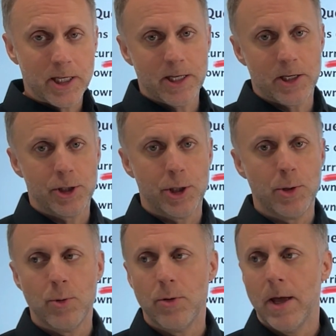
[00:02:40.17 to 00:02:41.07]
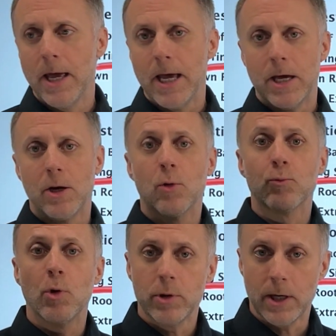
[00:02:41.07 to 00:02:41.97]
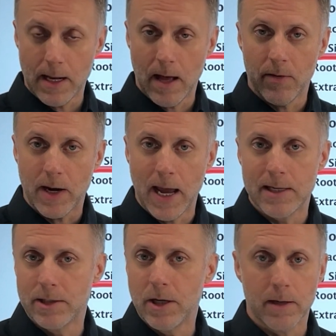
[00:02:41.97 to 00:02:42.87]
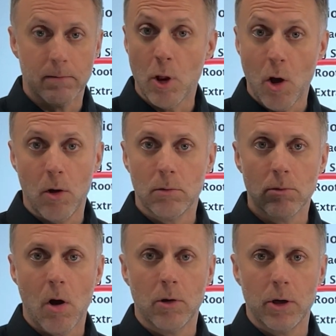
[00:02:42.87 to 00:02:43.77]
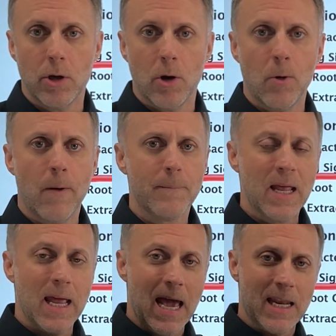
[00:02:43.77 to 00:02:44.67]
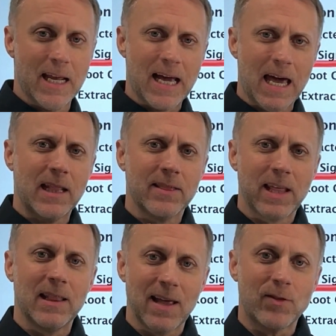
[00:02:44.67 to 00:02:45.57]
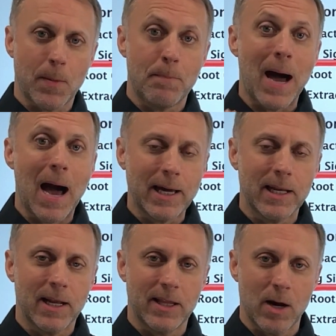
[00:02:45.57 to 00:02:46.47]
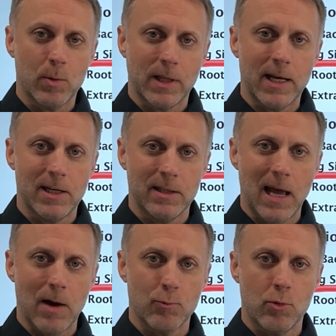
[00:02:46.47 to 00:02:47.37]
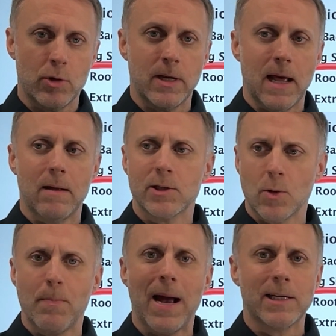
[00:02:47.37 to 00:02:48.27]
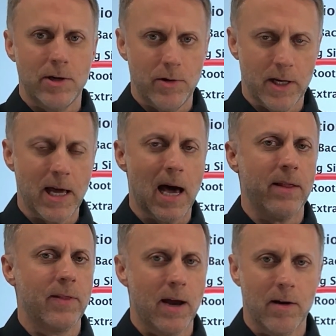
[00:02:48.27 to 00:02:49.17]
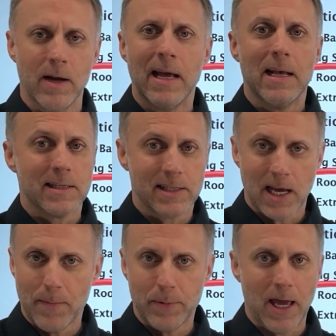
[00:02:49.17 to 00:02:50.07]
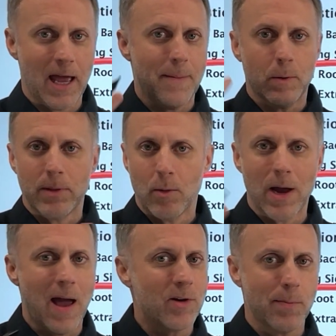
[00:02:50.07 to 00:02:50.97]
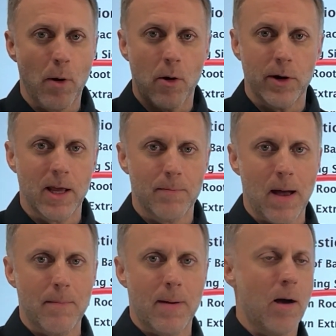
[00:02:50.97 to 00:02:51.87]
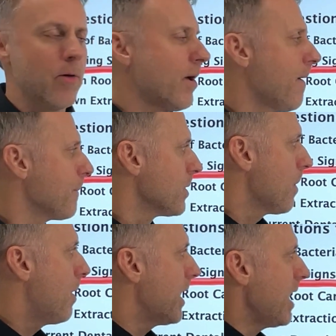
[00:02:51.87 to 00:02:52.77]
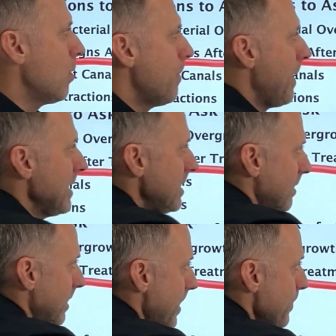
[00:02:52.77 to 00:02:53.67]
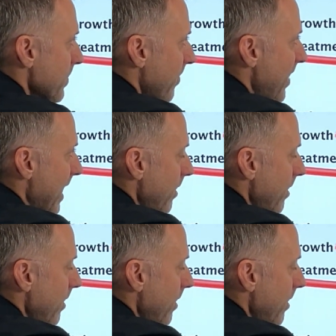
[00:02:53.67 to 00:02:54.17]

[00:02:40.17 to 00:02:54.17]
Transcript: in a tooth in a root canal that I had done long, long ago. And it kind of, they left a pocket in there when they did that root canal. And so bacteria got in there and set up camp and they were having a party in my mouth. But it would basically, that